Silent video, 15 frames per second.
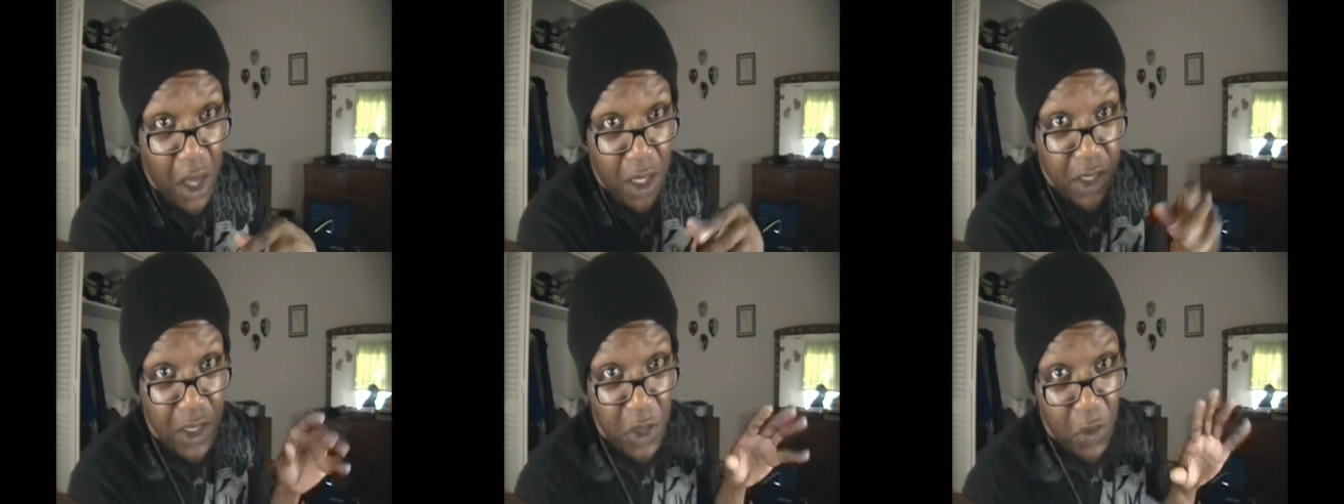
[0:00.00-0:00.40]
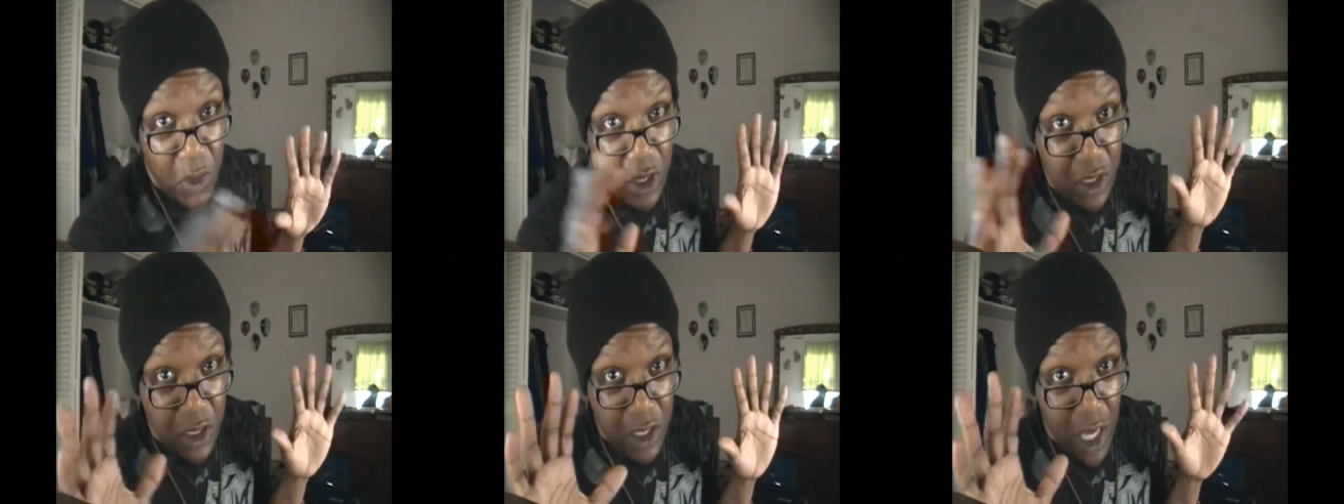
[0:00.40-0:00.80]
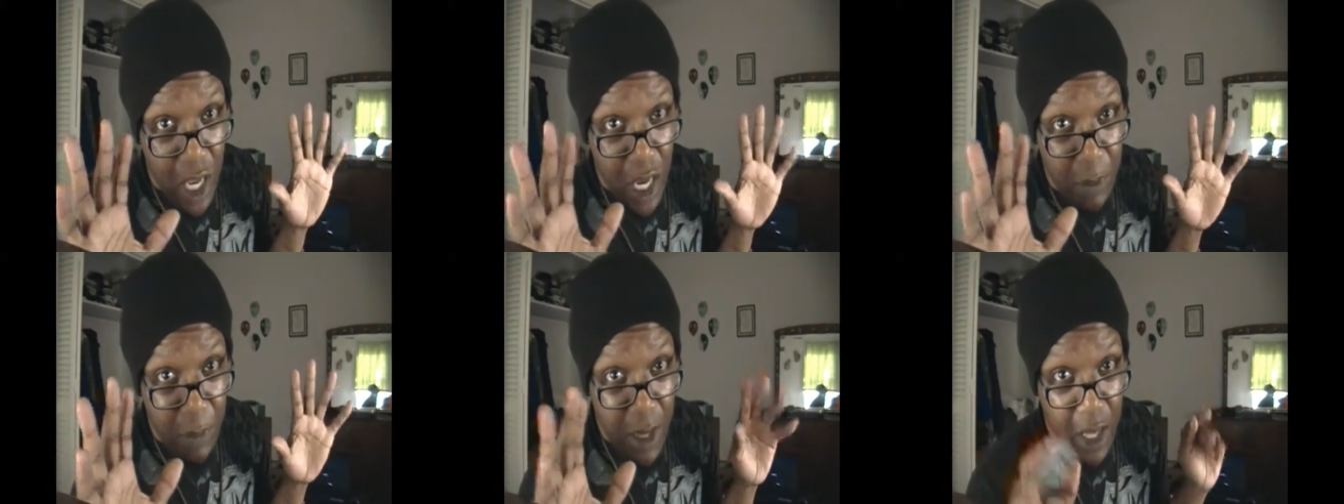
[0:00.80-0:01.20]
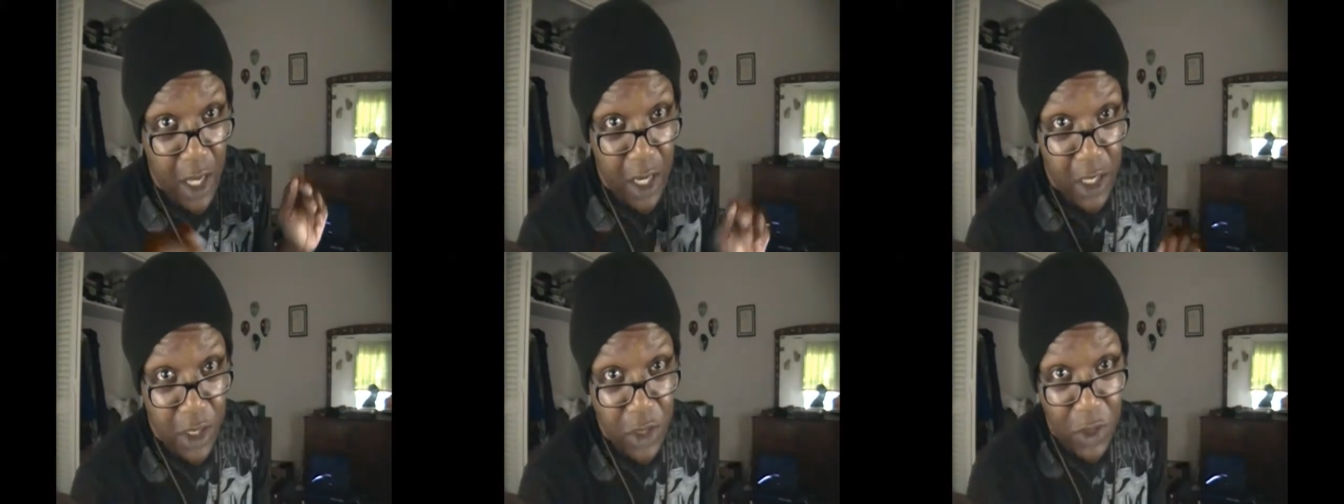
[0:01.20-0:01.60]
Sony just came
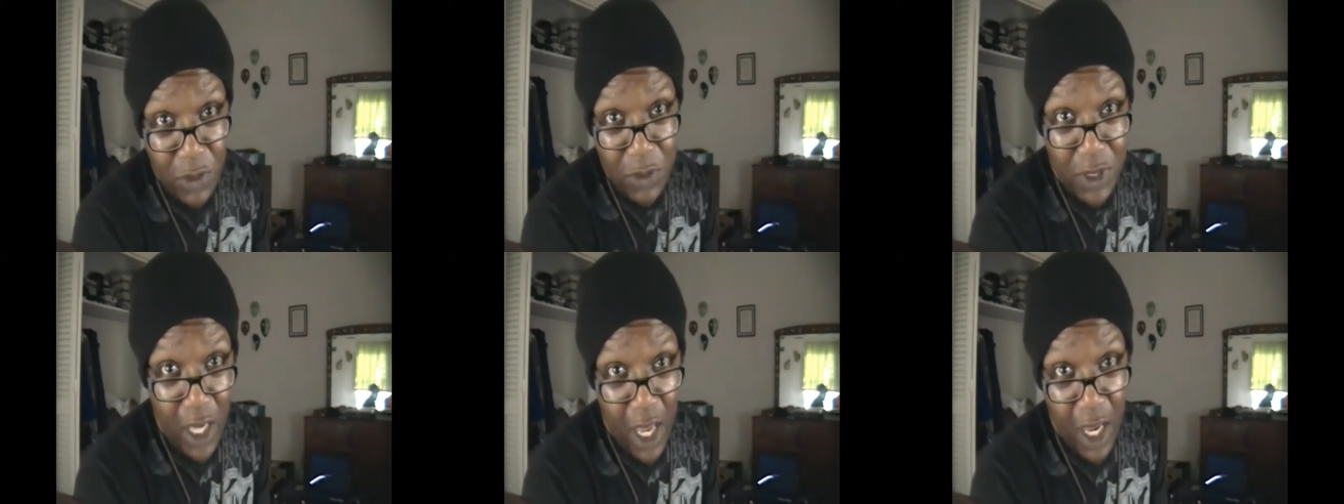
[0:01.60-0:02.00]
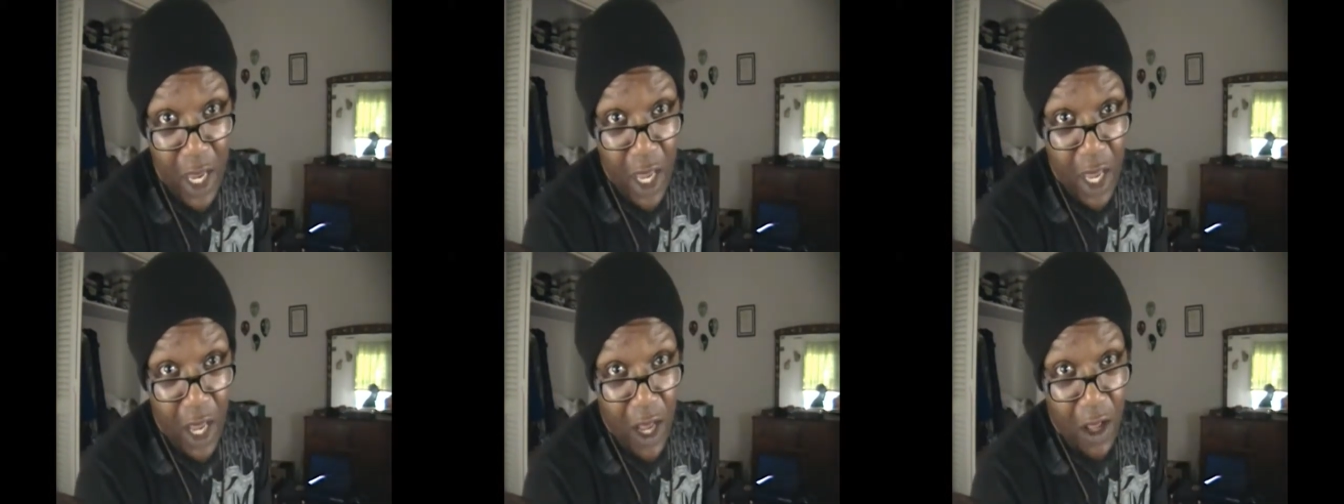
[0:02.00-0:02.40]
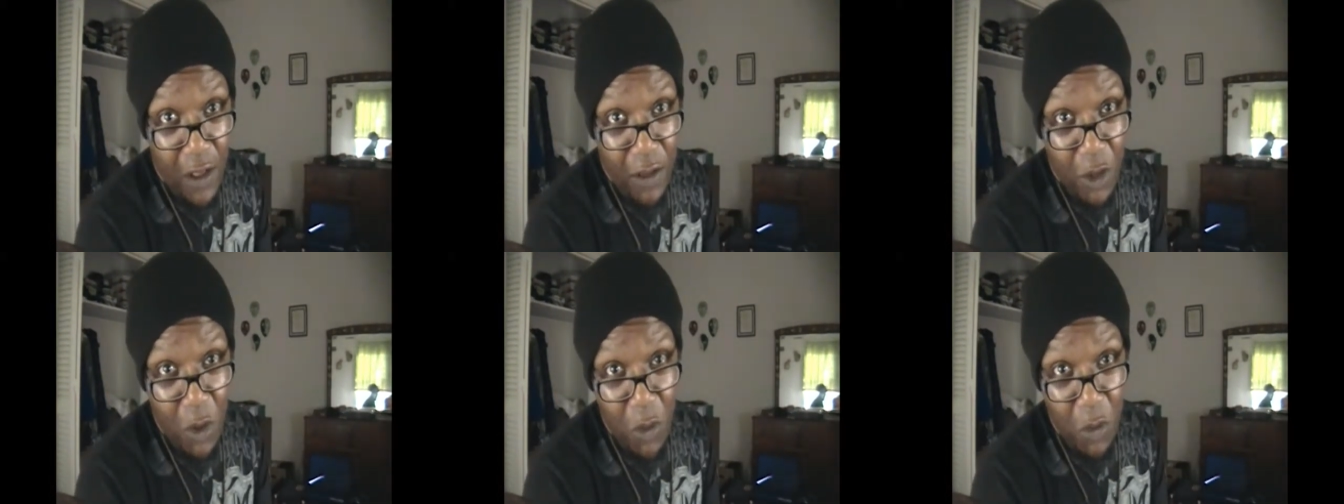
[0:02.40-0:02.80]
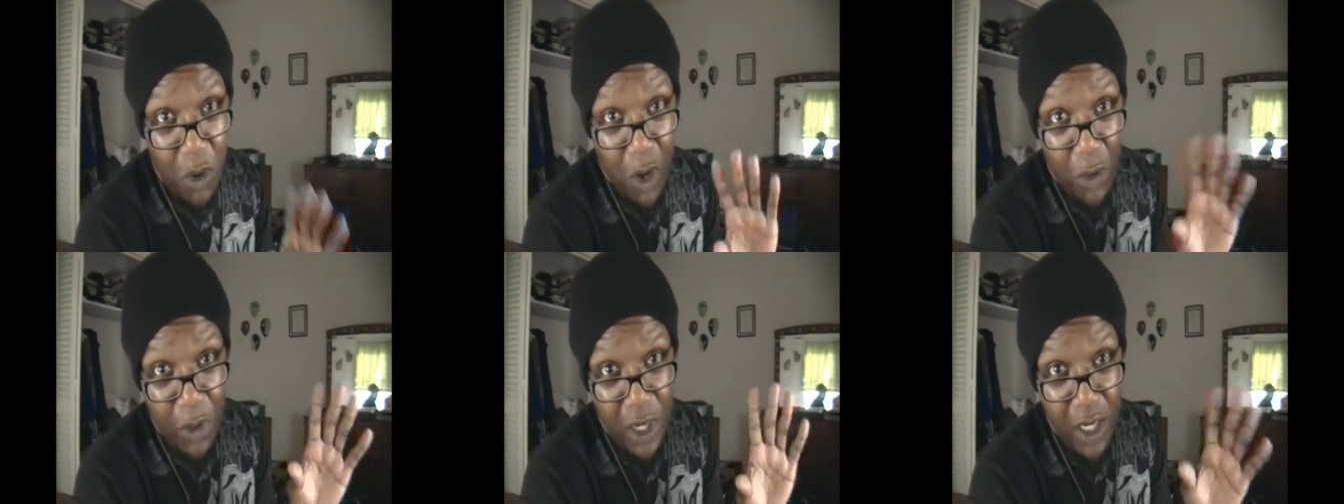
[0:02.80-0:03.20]
in and you know was like, don't
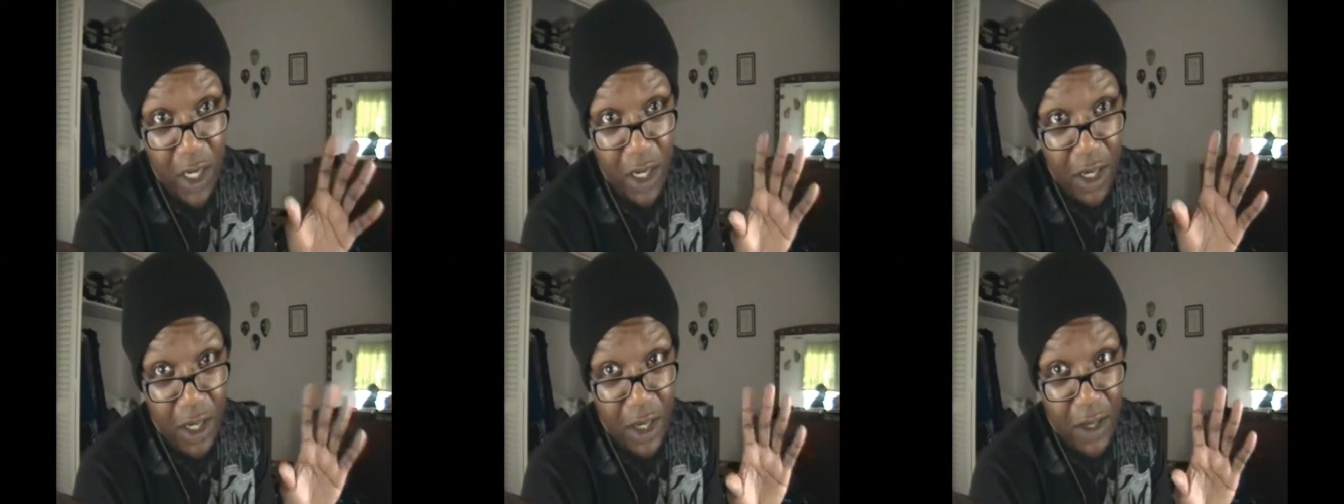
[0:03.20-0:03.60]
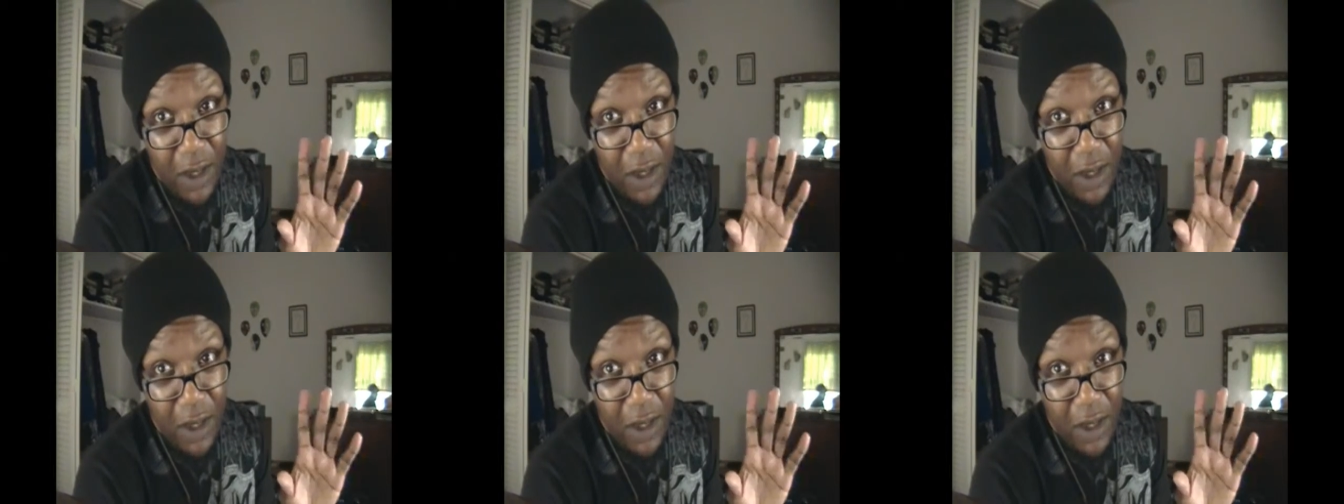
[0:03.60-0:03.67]
worry.